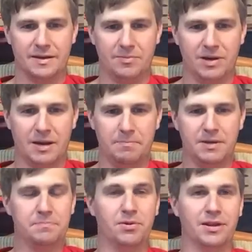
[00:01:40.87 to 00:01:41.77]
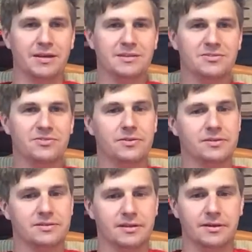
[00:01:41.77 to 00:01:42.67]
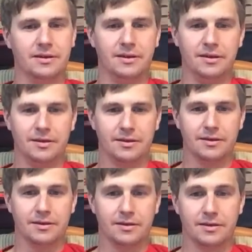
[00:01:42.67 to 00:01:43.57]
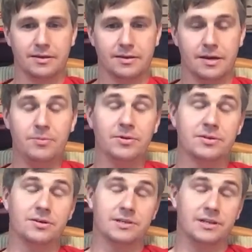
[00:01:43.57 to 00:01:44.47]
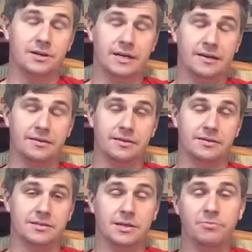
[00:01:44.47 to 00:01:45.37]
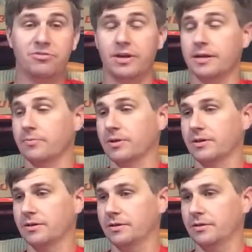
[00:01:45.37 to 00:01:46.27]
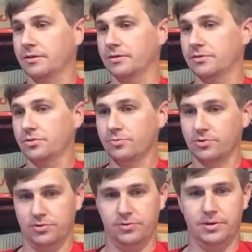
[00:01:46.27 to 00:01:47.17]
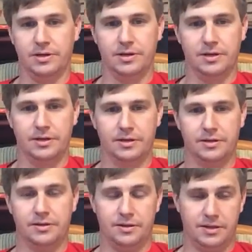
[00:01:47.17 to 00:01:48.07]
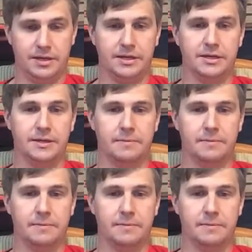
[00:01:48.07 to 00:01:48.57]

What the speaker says: Everybody got big plans for this Sunday? I'm going to start tearing out the subframe in the Subaru today.